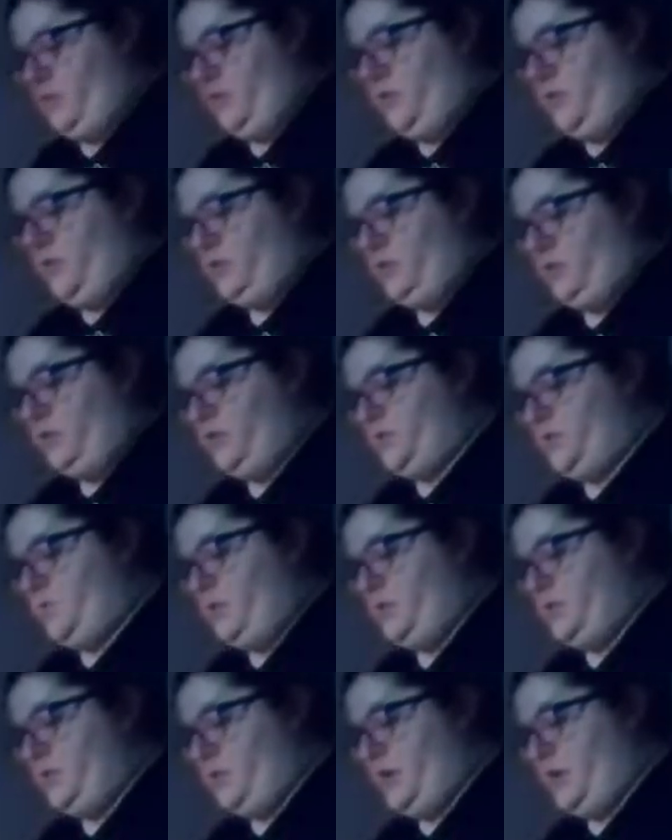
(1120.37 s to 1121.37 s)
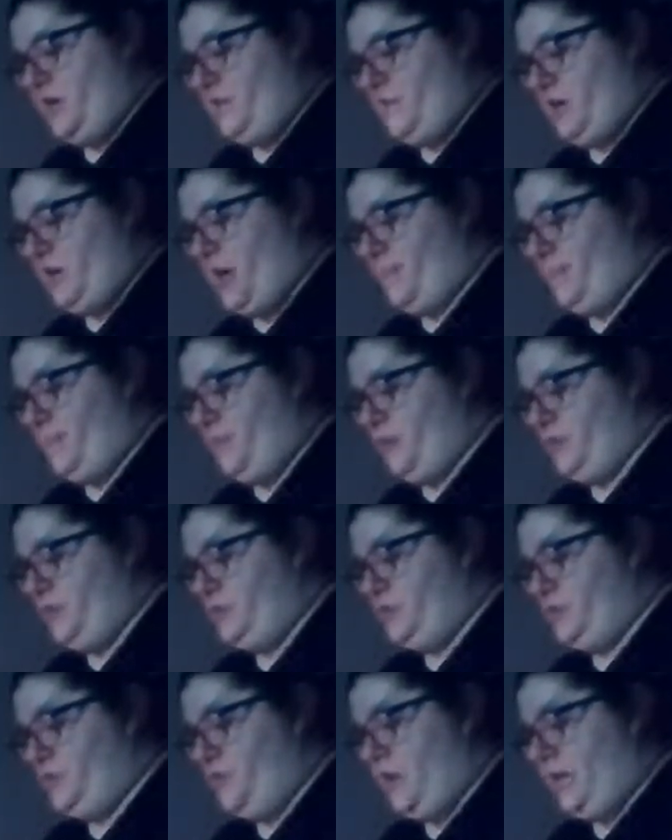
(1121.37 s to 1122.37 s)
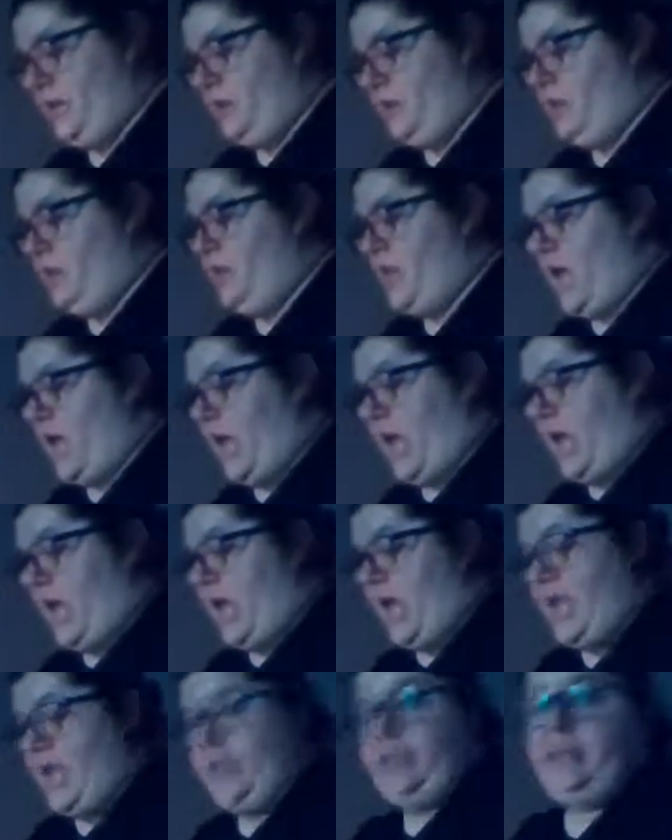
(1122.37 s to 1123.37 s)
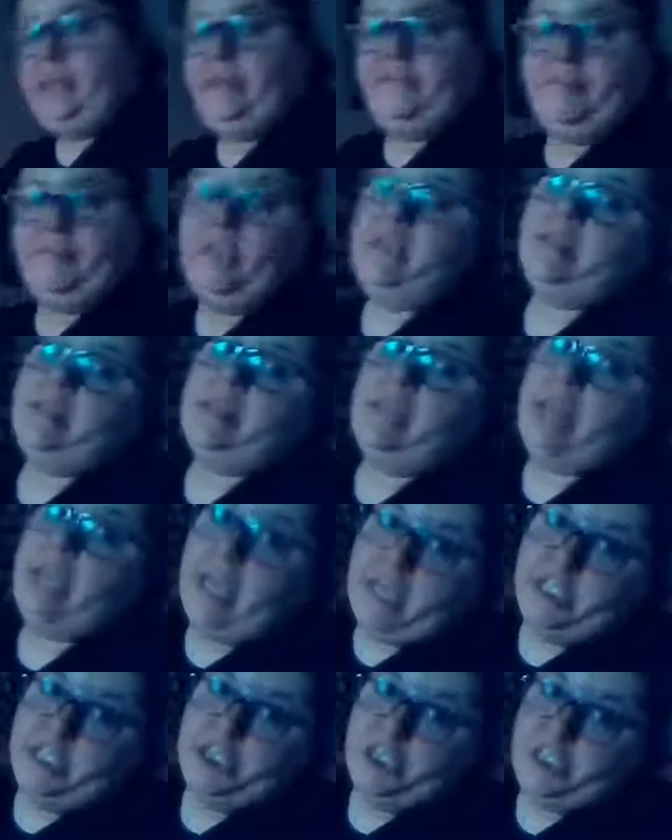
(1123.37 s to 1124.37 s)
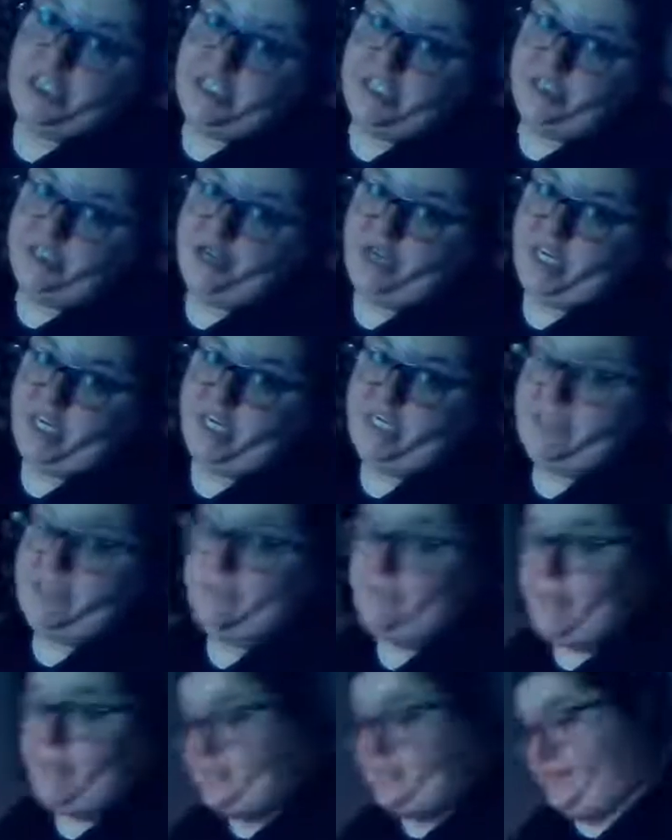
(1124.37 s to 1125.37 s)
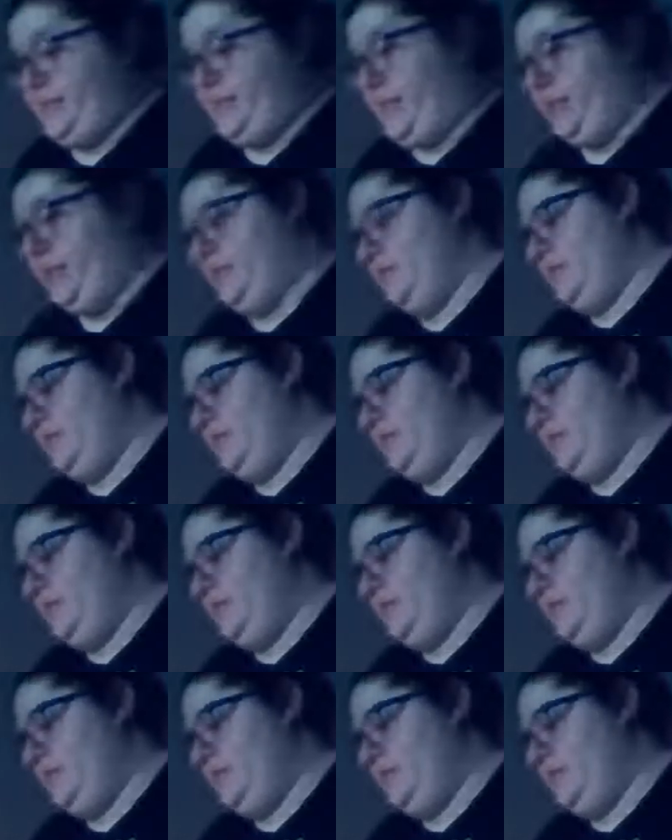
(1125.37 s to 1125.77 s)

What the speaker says: get those wonton wrappers? Well, I live in the Asian district in Mesa.